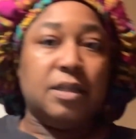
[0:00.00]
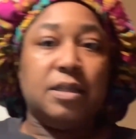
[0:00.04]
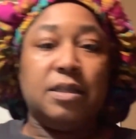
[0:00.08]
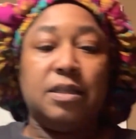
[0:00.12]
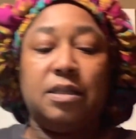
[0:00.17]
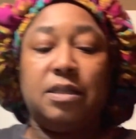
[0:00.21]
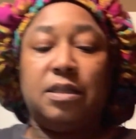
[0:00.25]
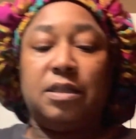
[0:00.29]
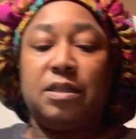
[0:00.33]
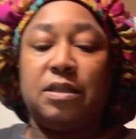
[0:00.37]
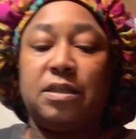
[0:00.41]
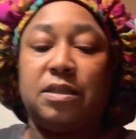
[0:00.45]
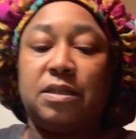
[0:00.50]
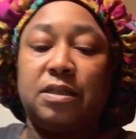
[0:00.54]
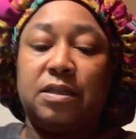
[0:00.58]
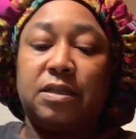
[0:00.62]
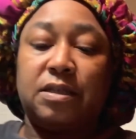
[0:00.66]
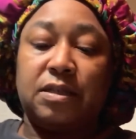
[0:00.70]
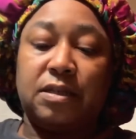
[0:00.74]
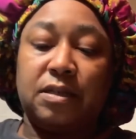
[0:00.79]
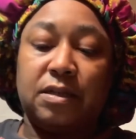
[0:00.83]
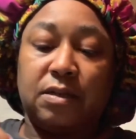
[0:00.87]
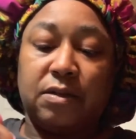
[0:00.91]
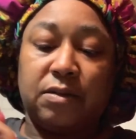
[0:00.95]

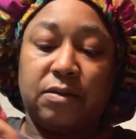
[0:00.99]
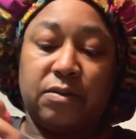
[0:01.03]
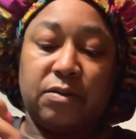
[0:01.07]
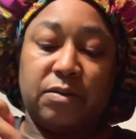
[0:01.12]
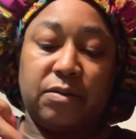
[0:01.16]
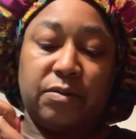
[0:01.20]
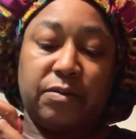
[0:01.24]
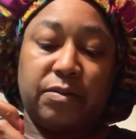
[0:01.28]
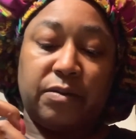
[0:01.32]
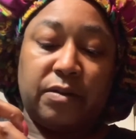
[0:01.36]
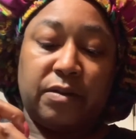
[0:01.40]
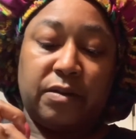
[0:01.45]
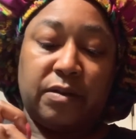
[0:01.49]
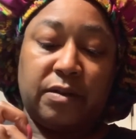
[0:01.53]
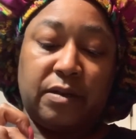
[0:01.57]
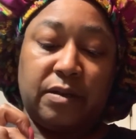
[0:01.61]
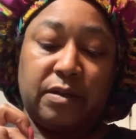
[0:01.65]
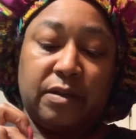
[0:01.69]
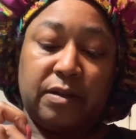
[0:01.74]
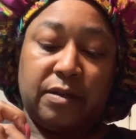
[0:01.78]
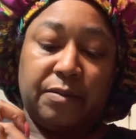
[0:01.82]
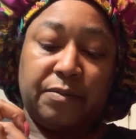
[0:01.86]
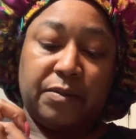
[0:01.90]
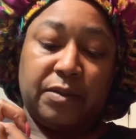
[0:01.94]
So we're
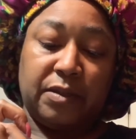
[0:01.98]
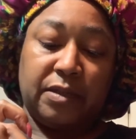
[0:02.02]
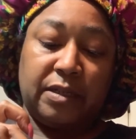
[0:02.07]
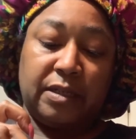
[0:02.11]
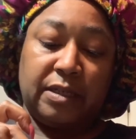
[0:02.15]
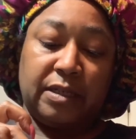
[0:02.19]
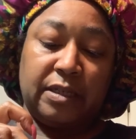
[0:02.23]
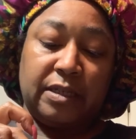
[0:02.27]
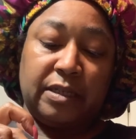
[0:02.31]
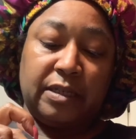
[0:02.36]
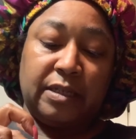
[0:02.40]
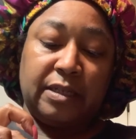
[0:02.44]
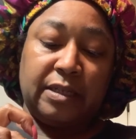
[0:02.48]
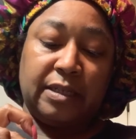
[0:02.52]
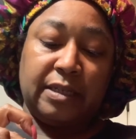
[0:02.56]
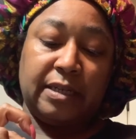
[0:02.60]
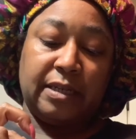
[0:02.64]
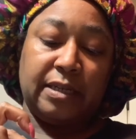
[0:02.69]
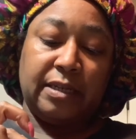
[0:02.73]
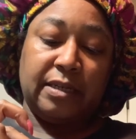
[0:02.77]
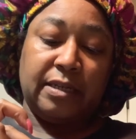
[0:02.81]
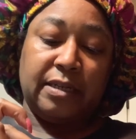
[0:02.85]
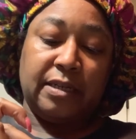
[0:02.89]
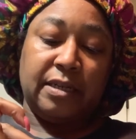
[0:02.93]
gonna, I'm gonna just
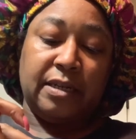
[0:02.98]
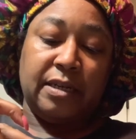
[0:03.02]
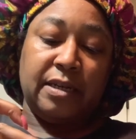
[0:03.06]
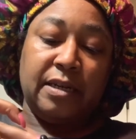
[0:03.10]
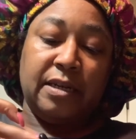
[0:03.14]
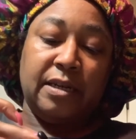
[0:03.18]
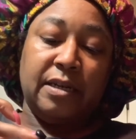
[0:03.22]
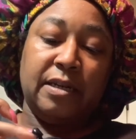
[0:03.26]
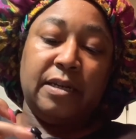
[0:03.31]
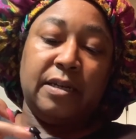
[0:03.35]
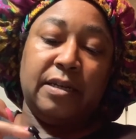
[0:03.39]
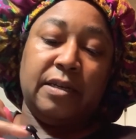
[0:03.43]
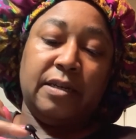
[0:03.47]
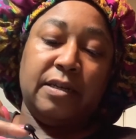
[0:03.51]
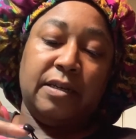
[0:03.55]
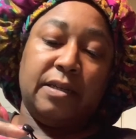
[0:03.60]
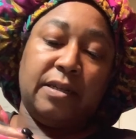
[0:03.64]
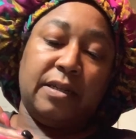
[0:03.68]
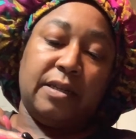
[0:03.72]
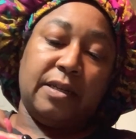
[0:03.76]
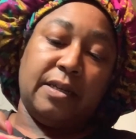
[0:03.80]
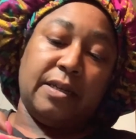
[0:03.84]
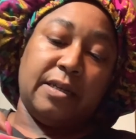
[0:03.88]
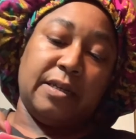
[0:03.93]
take
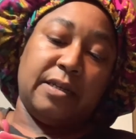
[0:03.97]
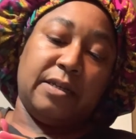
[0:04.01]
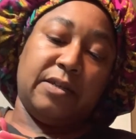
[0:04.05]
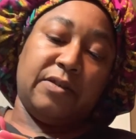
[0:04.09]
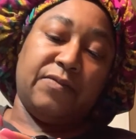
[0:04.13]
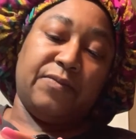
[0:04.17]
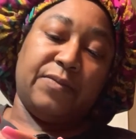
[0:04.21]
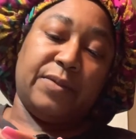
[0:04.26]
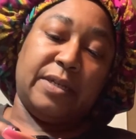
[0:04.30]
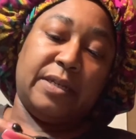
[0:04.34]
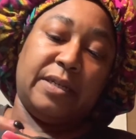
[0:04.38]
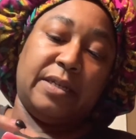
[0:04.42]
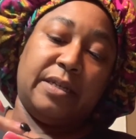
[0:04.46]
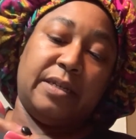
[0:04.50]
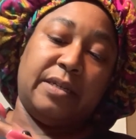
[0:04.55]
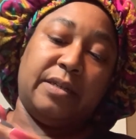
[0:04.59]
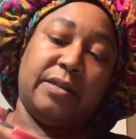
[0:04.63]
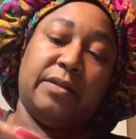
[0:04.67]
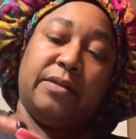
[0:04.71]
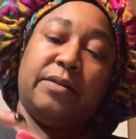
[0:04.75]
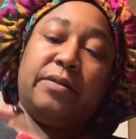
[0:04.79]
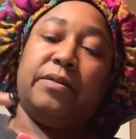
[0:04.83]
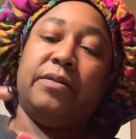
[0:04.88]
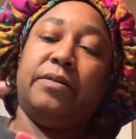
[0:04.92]
the edge of my
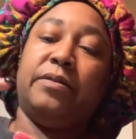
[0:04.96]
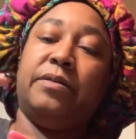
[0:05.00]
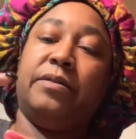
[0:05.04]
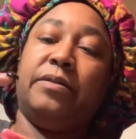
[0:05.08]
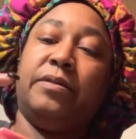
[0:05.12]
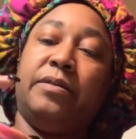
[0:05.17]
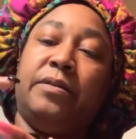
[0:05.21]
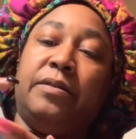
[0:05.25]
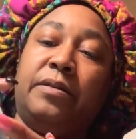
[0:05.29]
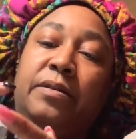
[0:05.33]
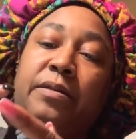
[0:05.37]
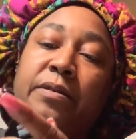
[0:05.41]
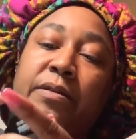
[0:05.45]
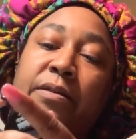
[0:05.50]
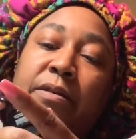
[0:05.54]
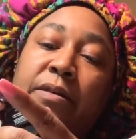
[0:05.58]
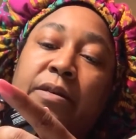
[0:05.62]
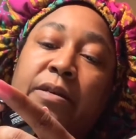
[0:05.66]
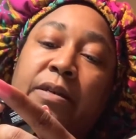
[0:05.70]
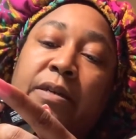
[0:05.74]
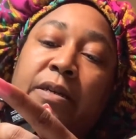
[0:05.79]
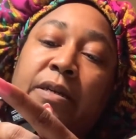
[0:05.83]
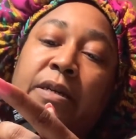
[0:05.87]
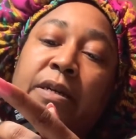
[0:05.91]
nail
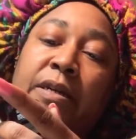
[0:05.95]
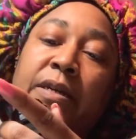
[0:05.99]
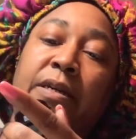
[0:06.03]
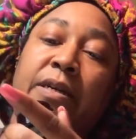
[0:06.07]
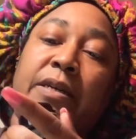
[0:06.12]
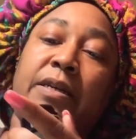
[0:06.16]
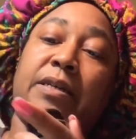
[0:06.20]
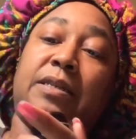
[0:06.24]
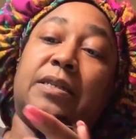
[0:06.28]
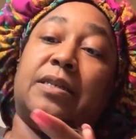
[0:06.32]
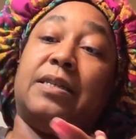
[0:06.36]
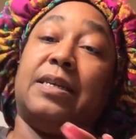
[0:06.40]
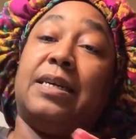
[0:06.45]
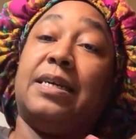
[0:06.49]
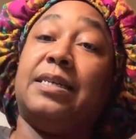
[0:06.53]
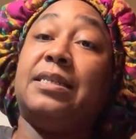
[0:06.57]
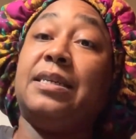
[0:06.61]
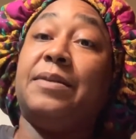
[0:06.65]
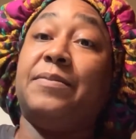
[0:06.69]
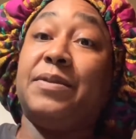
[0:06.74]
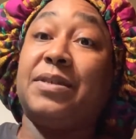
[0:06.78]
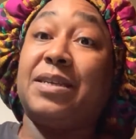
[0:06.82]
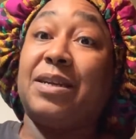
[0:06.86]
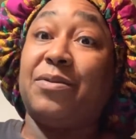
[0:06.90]
because last
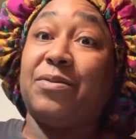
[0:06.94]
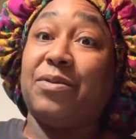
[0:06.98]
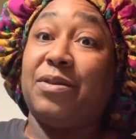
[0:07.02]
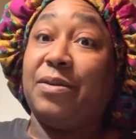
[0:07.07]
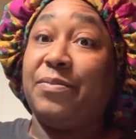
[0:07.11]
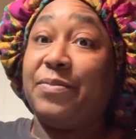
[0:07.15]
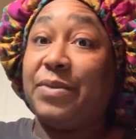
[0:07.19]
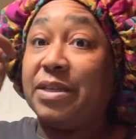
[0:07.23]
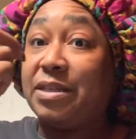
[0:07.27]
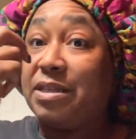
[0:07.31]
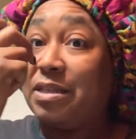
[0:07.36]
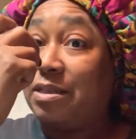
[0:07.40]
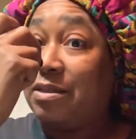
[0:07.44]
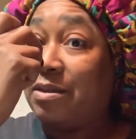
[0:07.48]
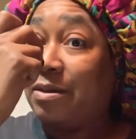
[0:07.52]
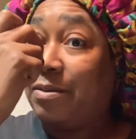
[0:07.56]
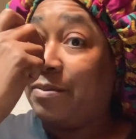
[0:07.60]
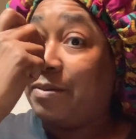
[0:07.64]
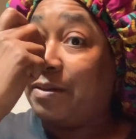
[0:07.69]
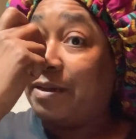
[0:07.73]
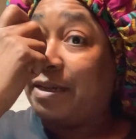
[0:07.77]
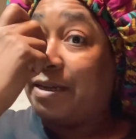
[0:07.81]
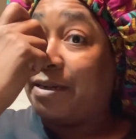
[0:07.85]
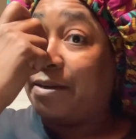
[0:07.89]
time this got really messy, so
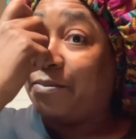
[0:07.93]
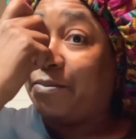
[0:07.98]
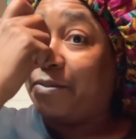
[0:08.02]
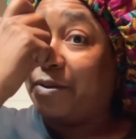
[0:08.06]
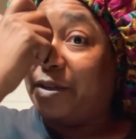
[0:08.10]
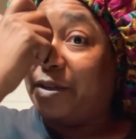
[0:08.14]
I'm glad I'm